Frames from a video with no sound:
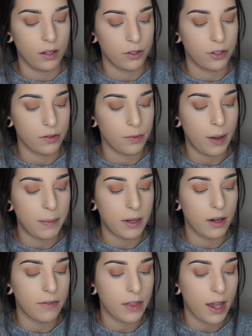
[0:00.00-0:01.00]
I'm just wiping
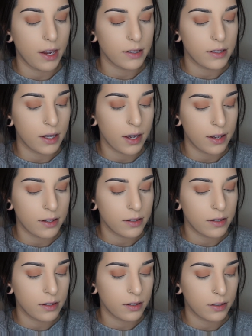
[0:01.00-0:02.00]
off the
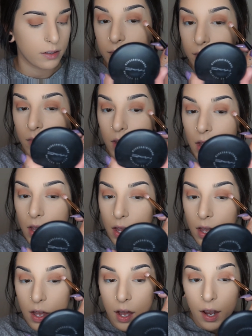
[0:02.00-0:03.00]
excess.
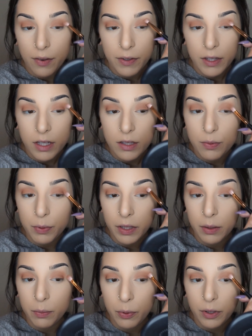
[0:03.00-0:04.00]
I feel like it's
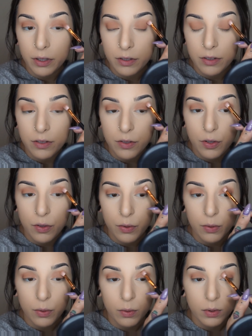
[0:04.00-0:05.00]
really important
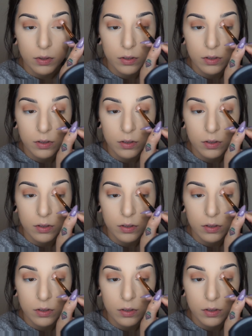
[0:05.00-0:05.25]
to